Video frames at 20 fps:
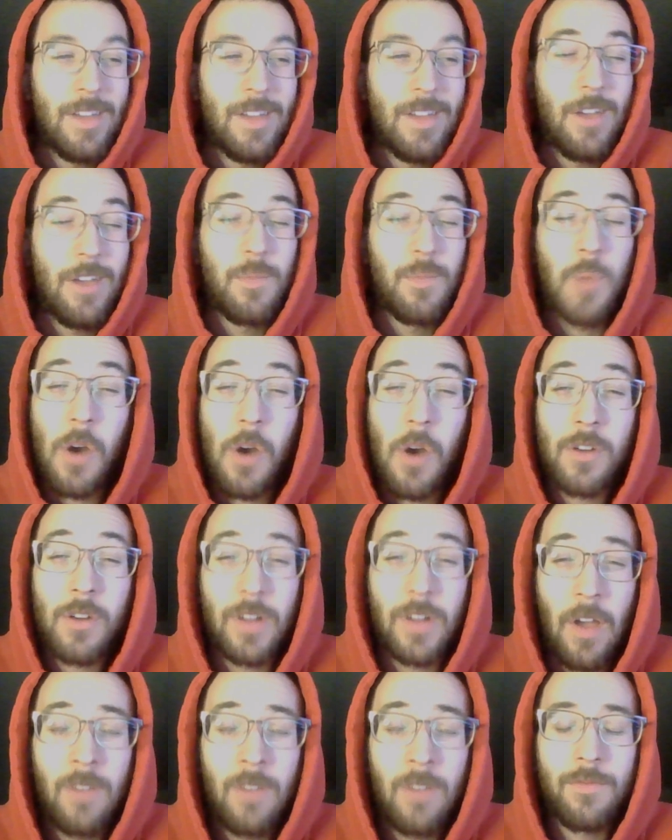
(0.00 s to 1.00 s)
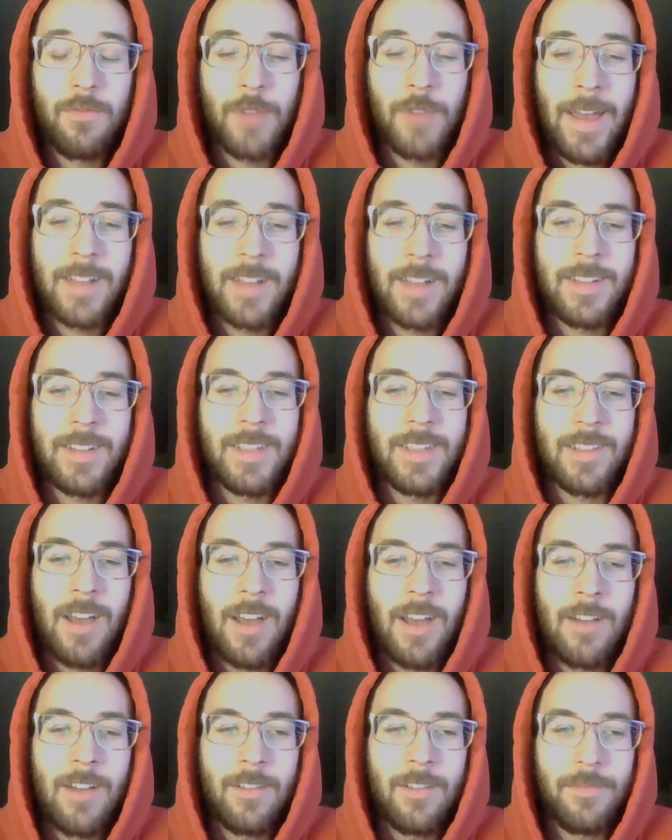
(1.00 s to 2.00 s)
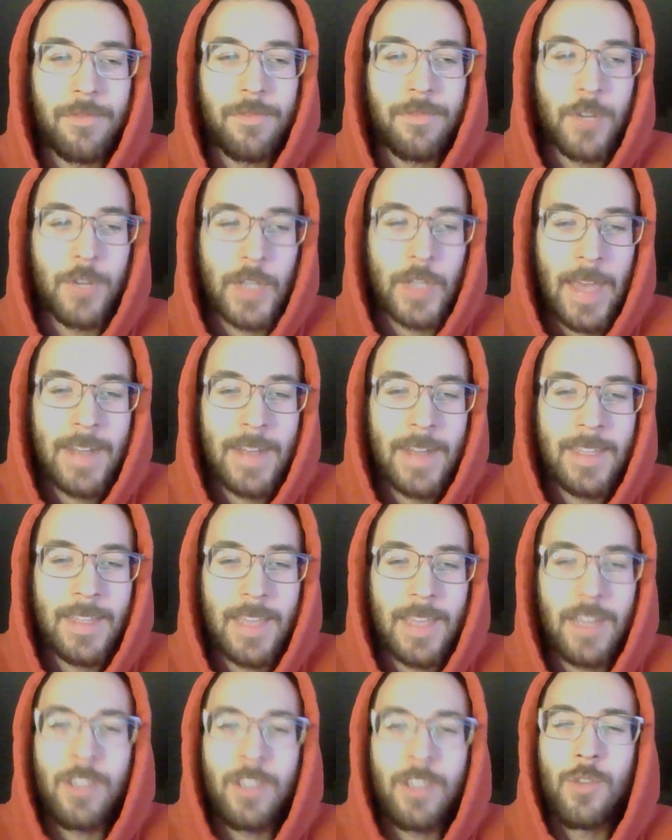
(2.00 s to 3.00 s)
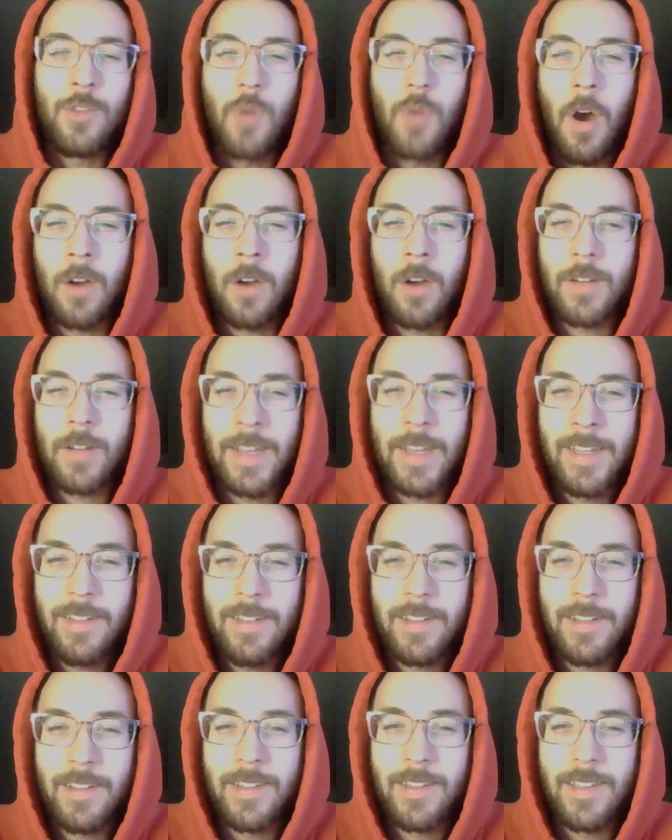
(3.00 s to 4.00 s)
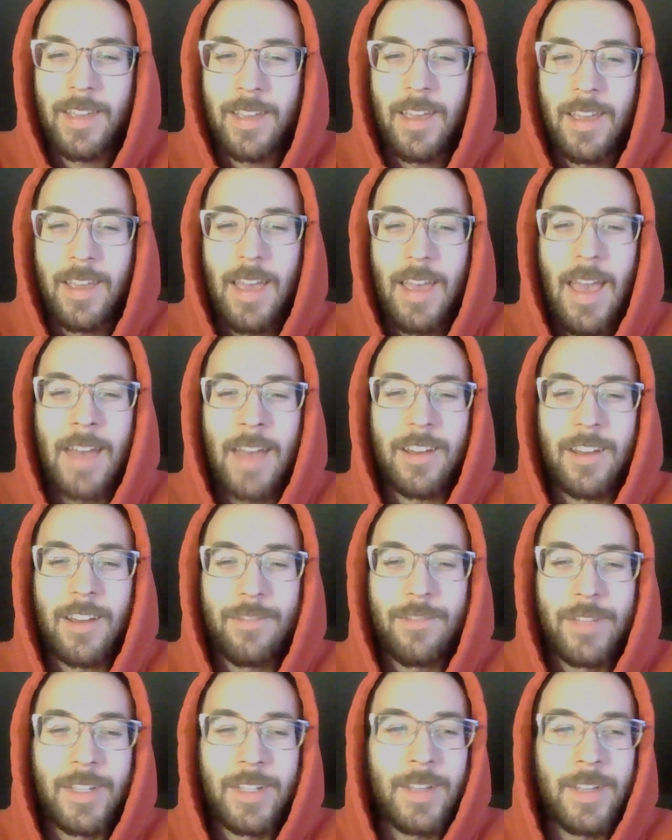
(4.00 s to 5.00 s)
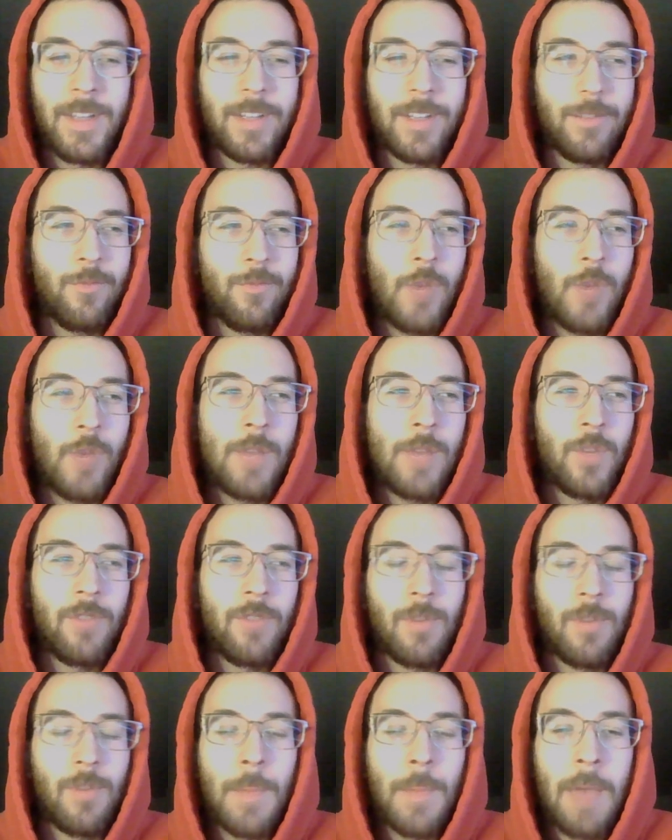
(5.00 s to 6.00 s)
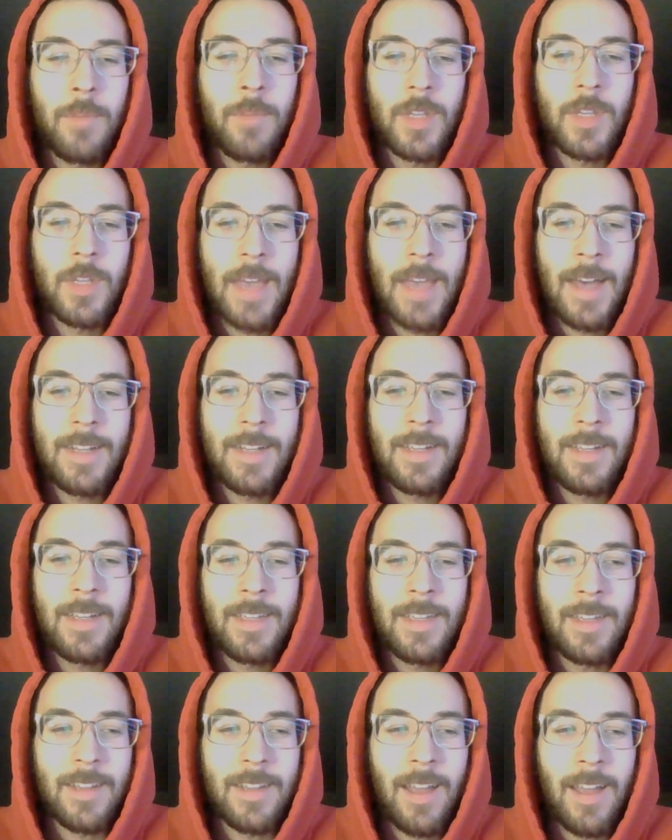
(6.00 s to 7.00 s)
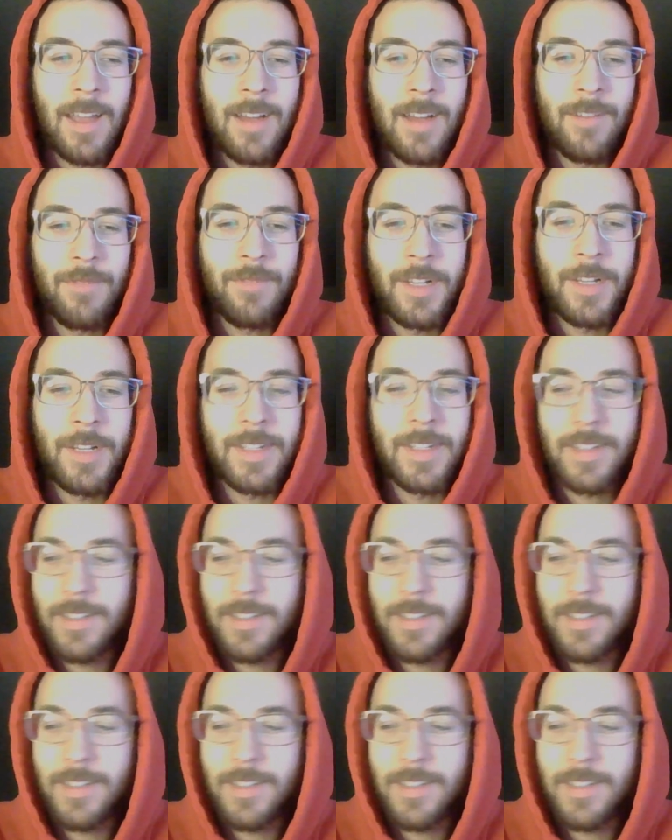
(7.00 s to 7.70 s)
part of reality is kind of forgetting that you are it. And I feel like when we remember that, it kind of like,